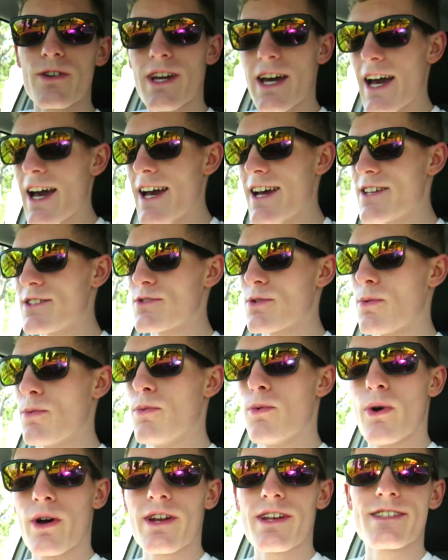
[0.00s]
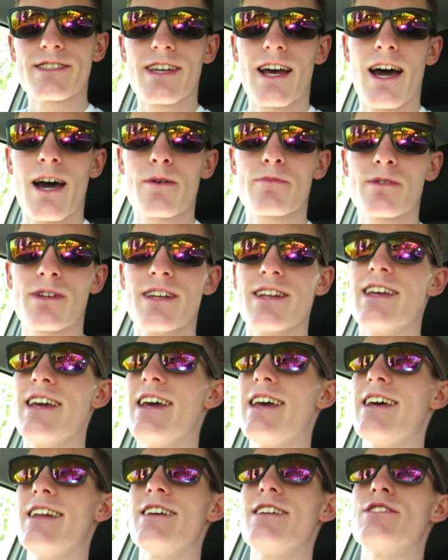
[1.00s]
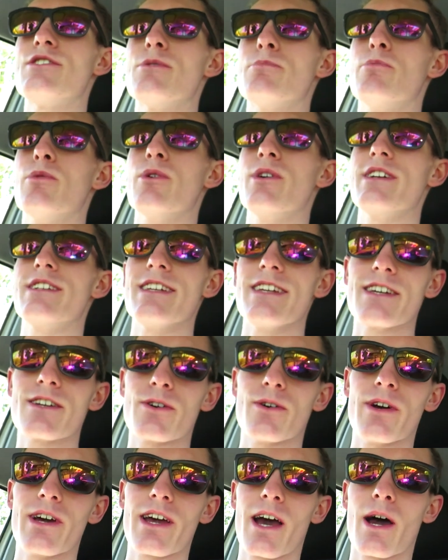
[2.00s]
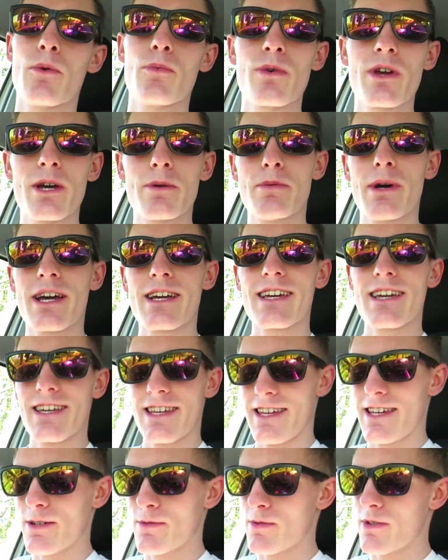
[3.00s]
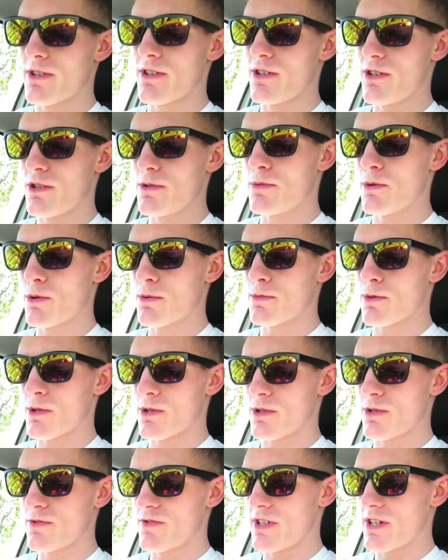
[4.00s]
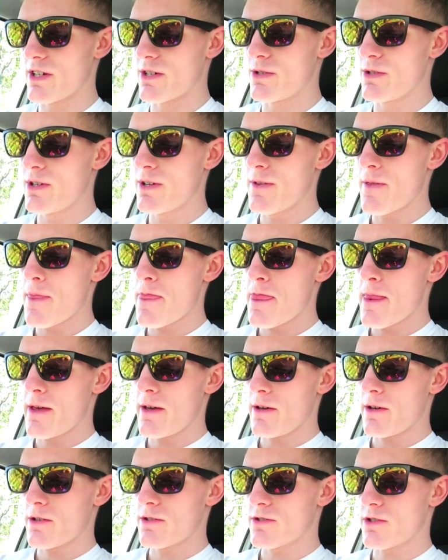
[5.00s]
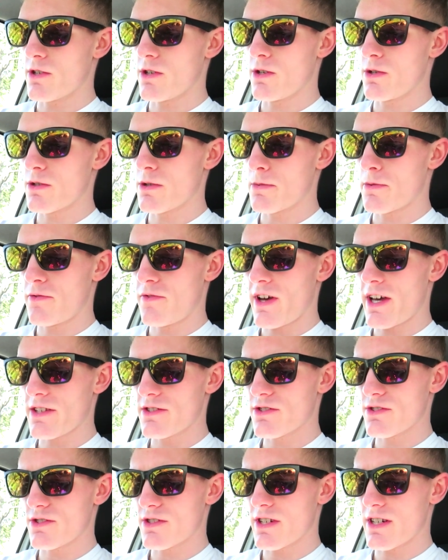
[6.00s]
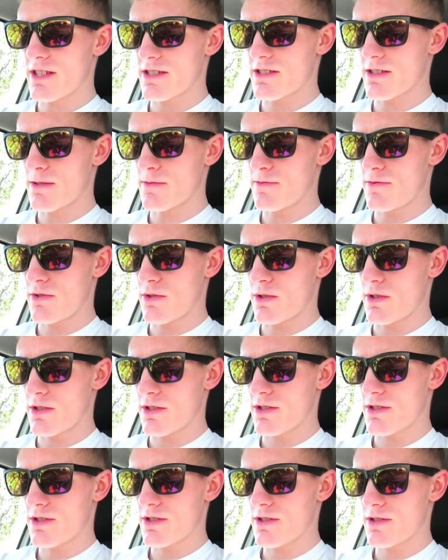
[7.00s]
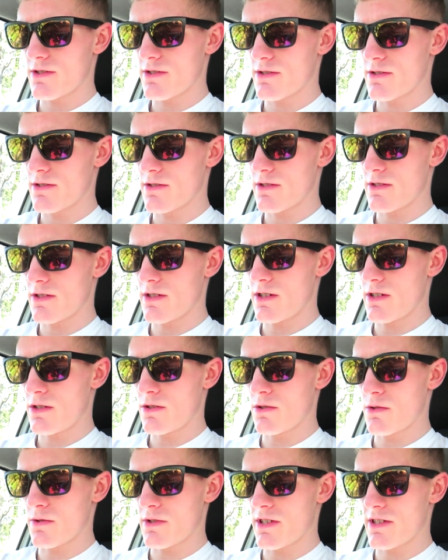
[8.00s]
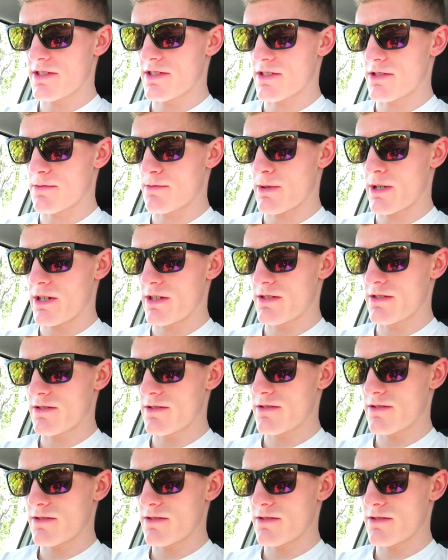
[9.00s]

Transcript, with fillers: guys what is happening it is your boy decoy and we are back again with another pokemon go video so the professor's got something for us i don't know what this is about